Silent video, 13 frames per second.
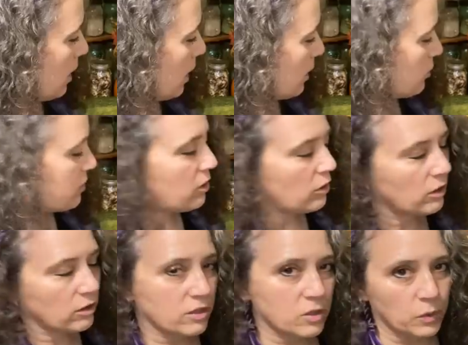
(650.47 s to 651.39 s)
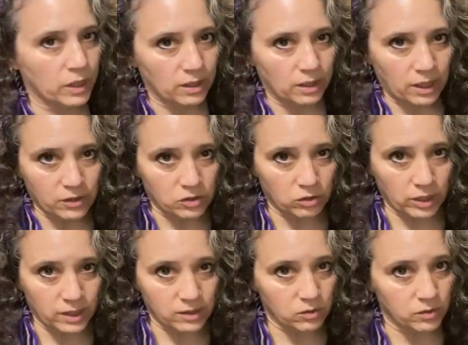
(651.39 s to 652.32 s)
I just started this one
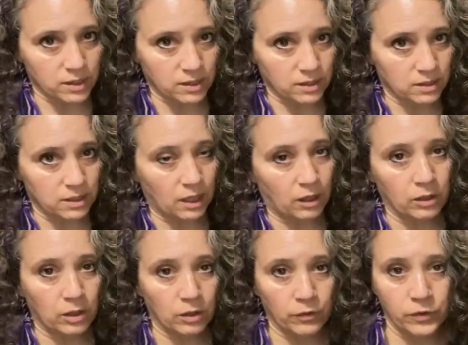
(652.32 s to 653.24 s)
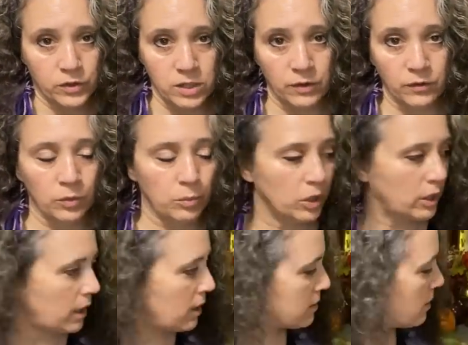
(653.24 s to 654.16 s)
yesterday, so it's going to stay out here for several more
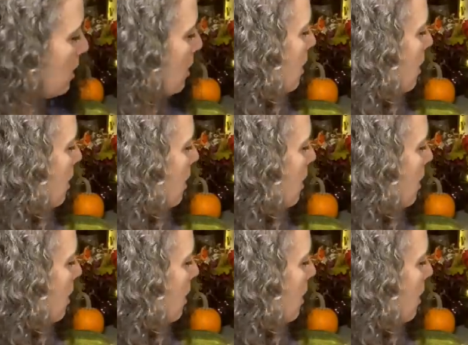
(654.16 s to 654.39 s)
days.